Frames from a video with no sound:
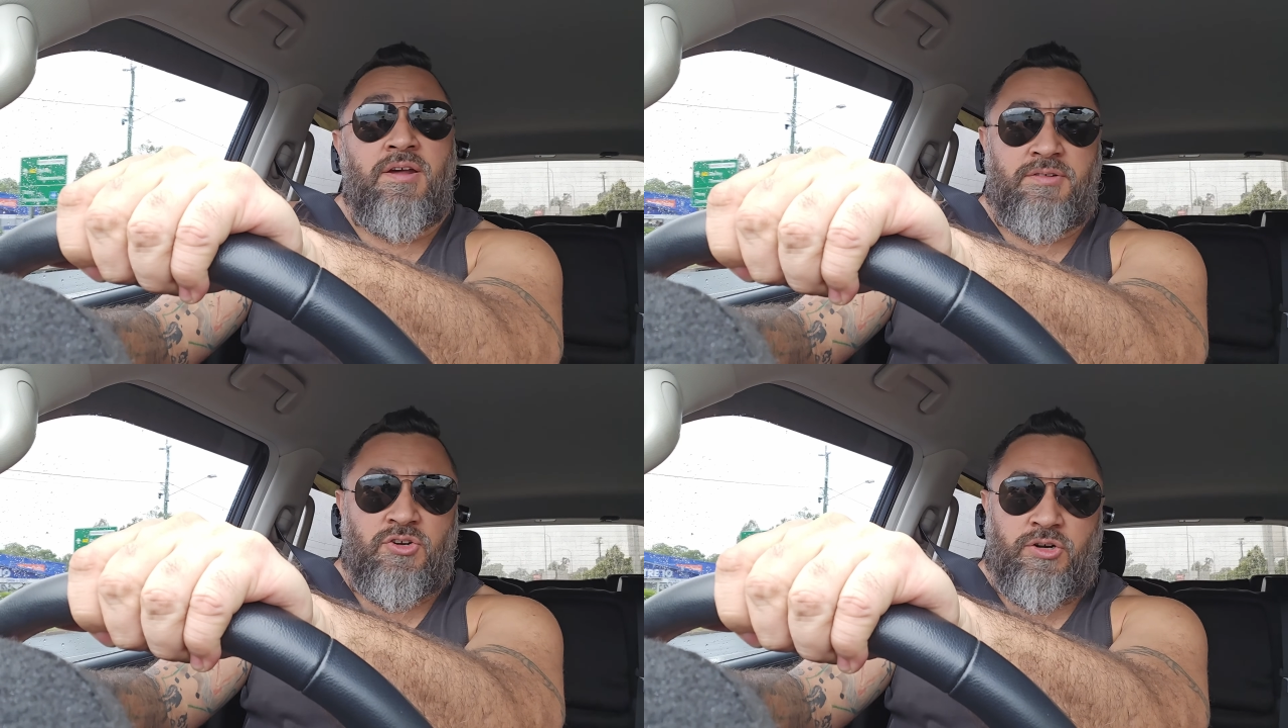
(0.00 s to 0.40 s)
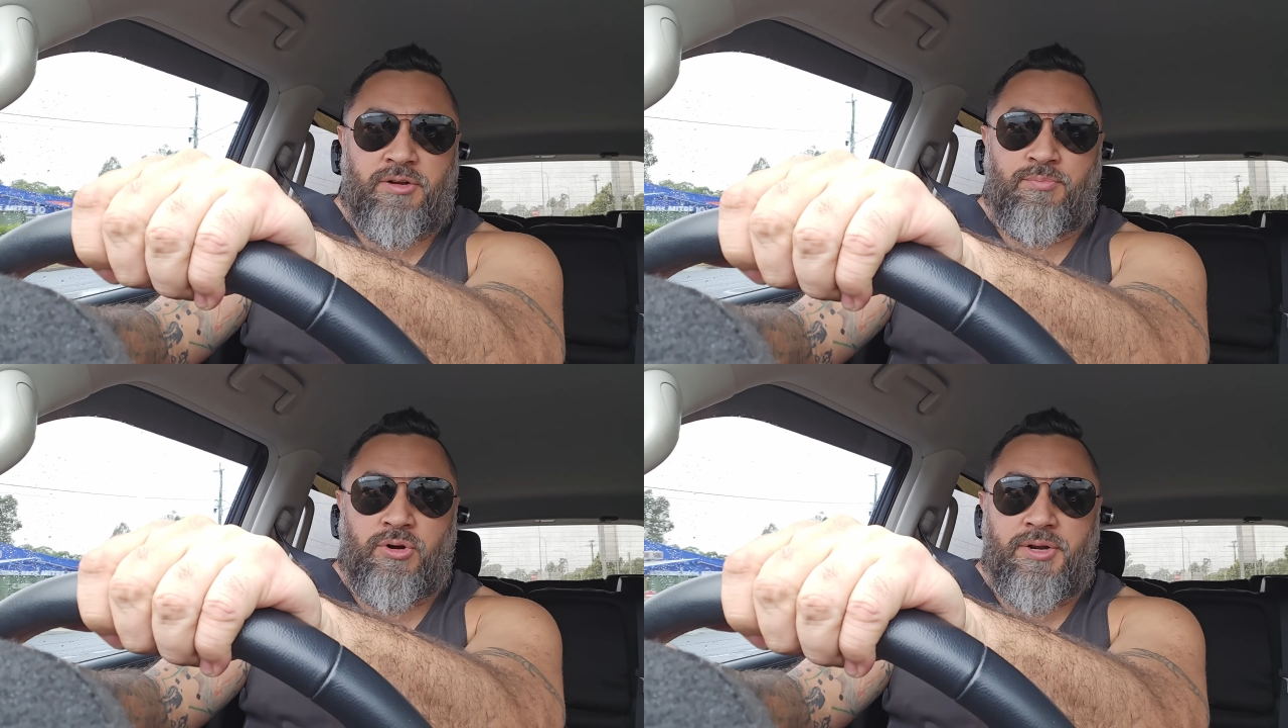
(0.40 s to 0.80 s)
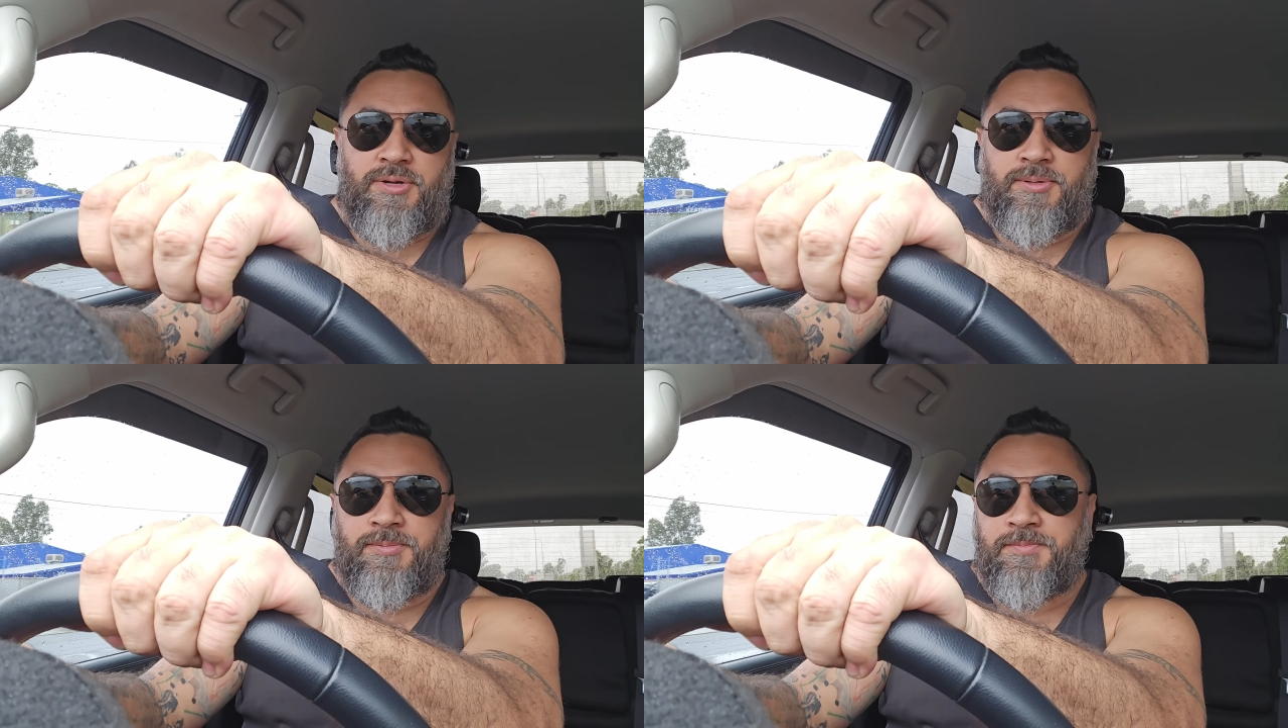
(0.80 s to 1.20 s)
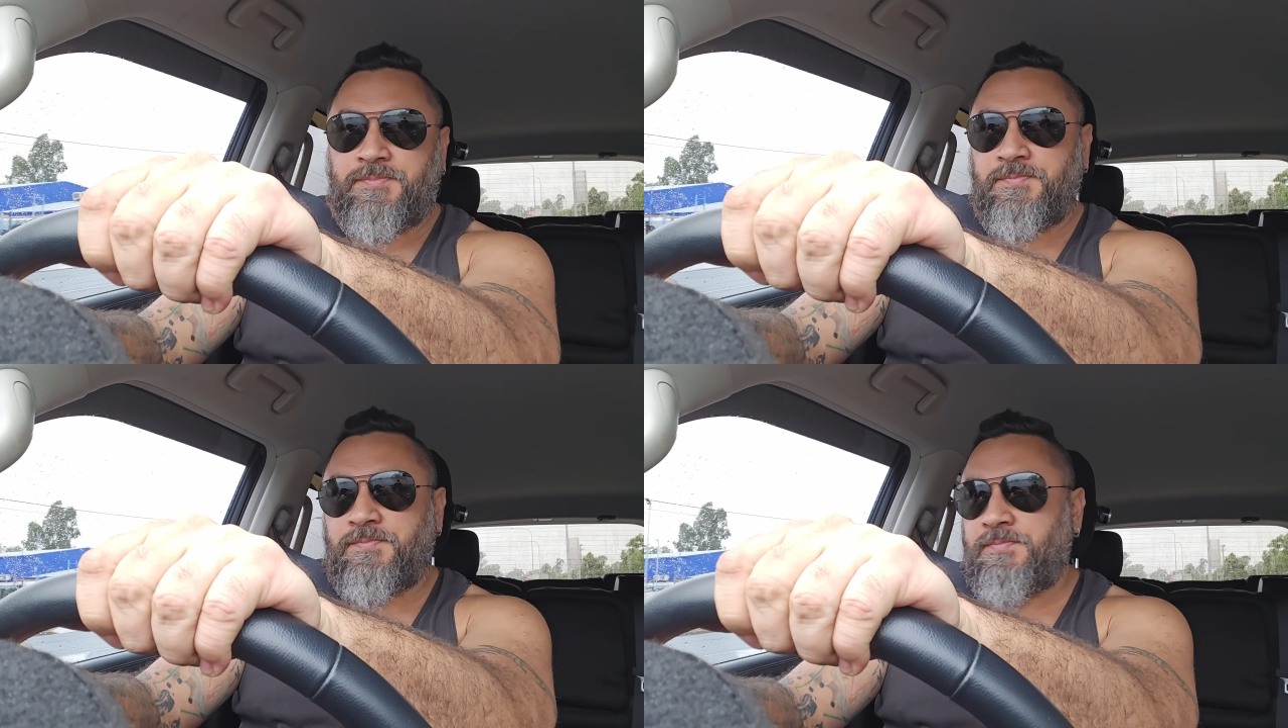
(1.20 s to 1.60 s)
as the drought breaker.
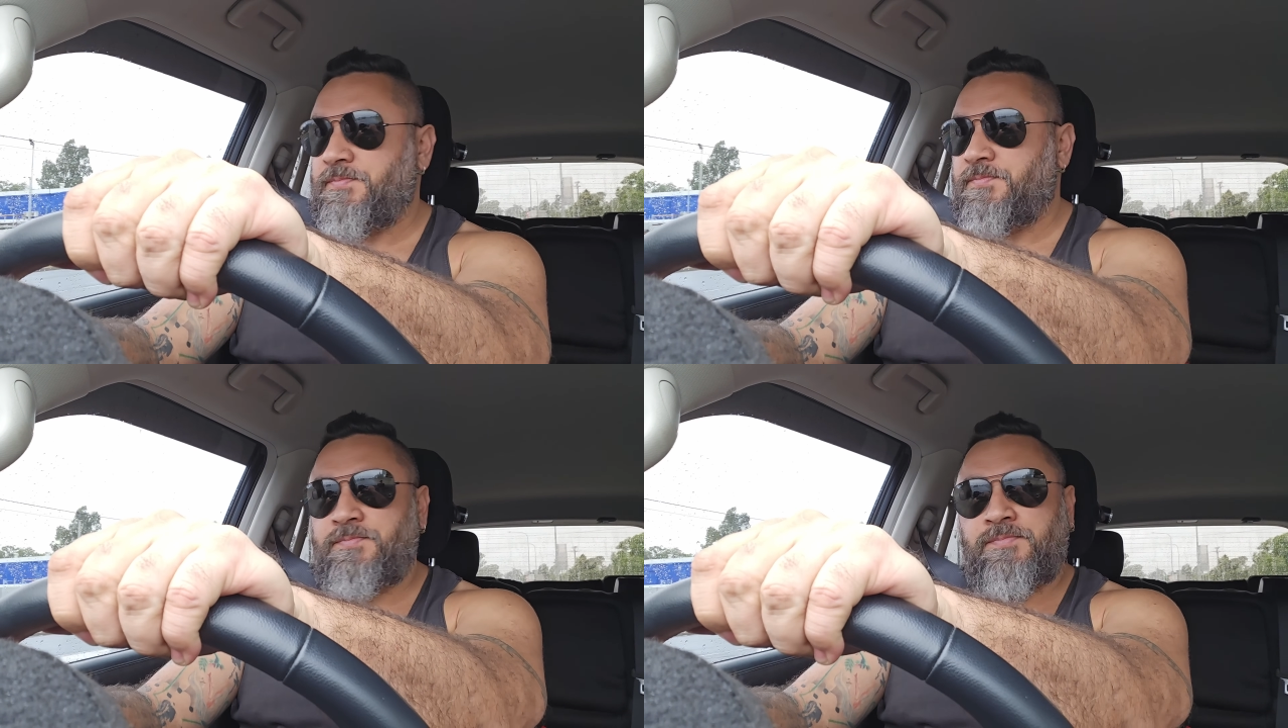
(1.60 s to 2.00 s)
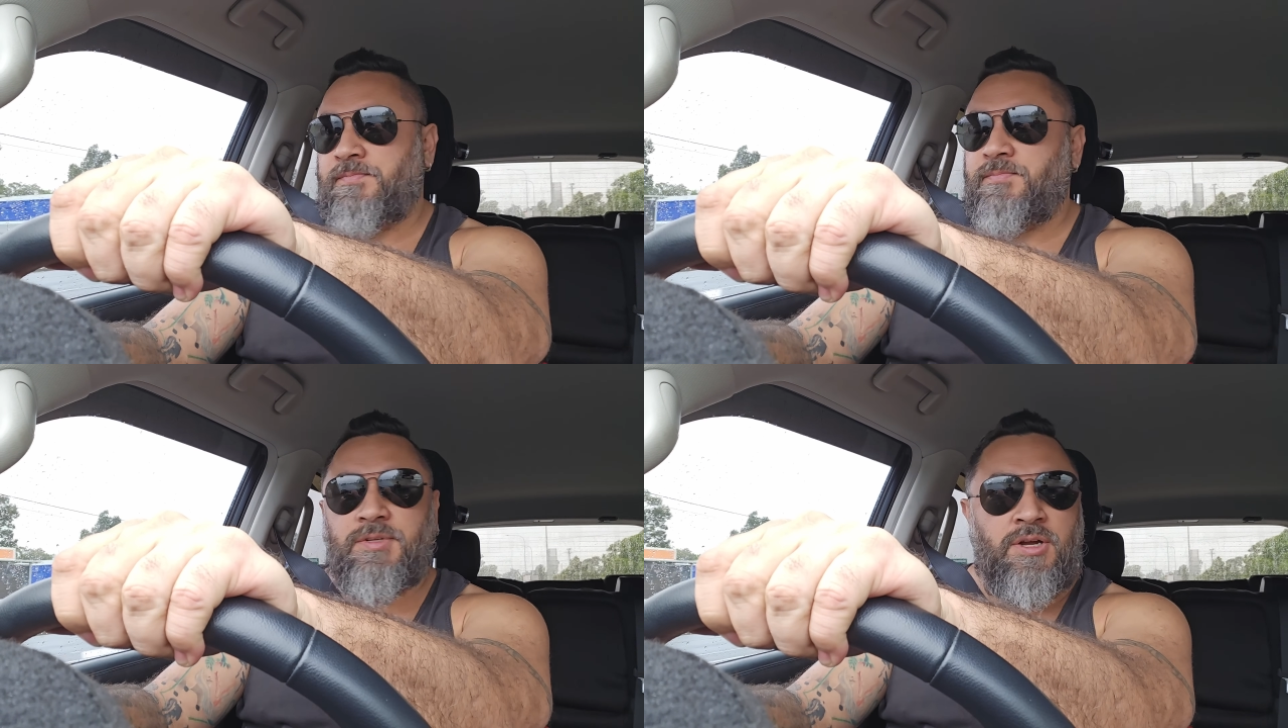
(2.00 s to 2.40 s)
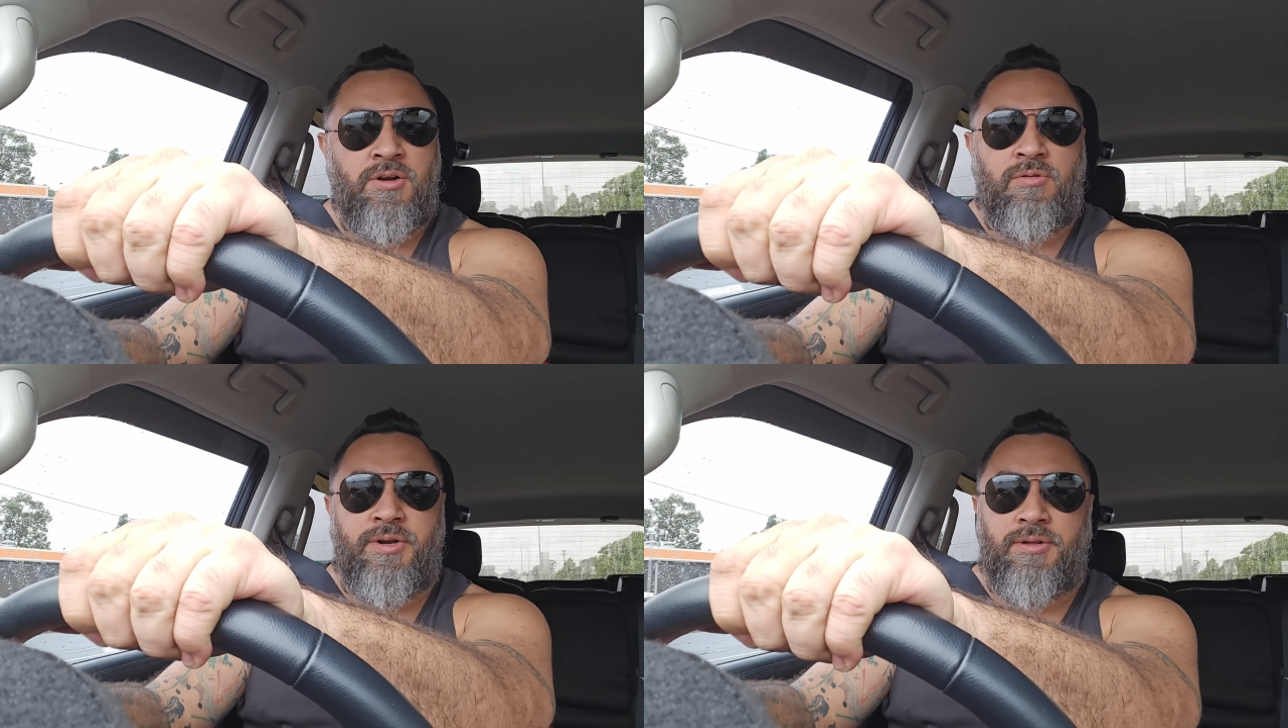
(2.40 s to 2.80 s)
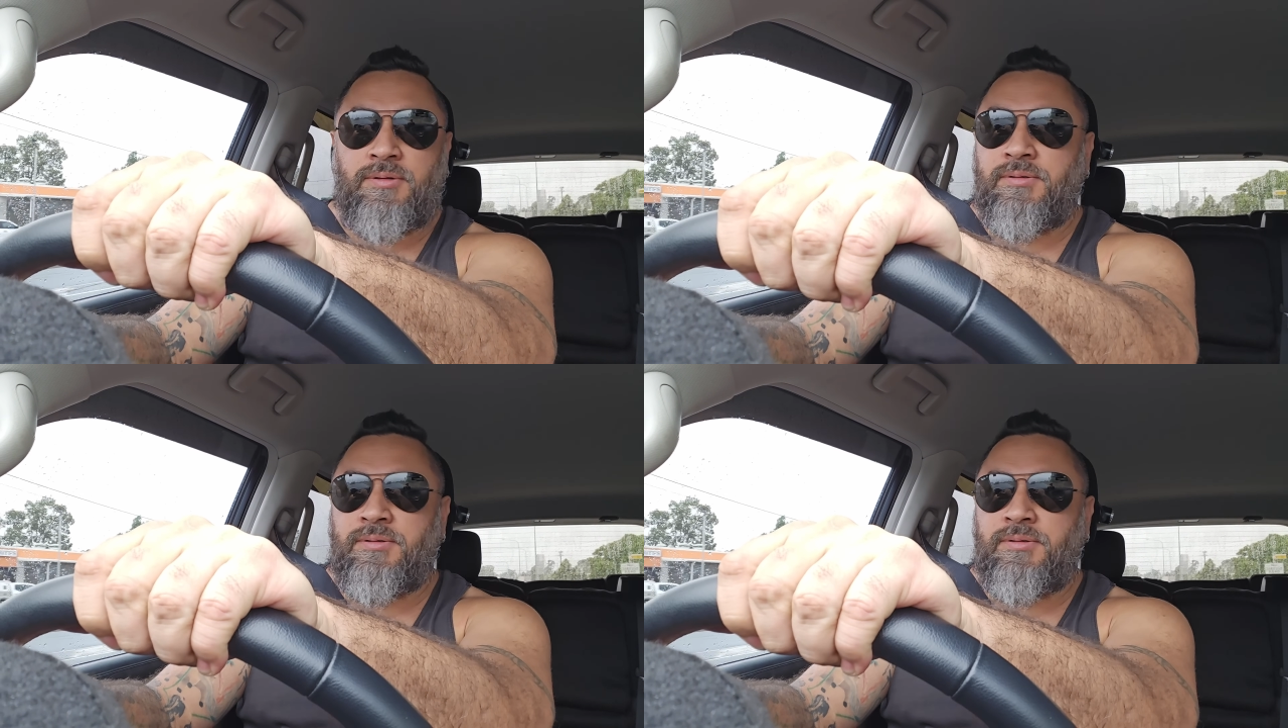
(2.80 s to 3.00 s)
unreal.